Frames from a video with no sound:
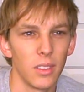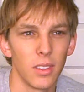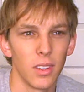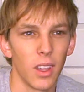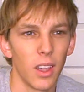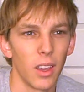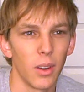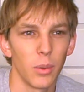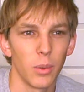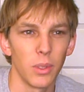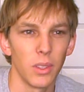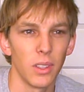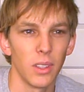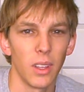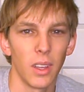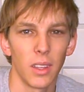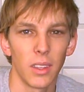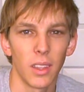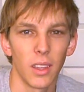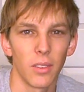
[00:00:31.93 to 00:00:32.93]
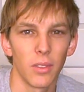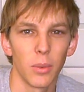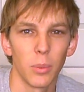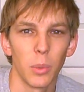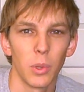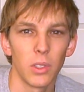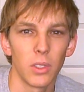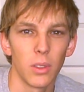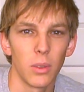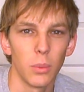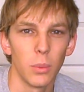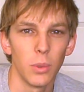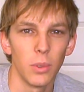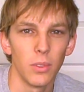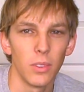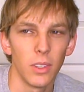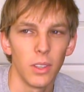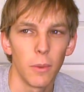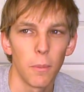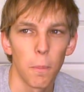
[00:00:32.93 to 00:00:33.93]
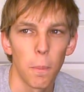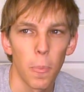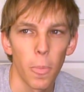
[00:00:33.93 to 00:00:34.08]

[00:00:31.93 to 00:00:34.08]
not really like that for most of the movie.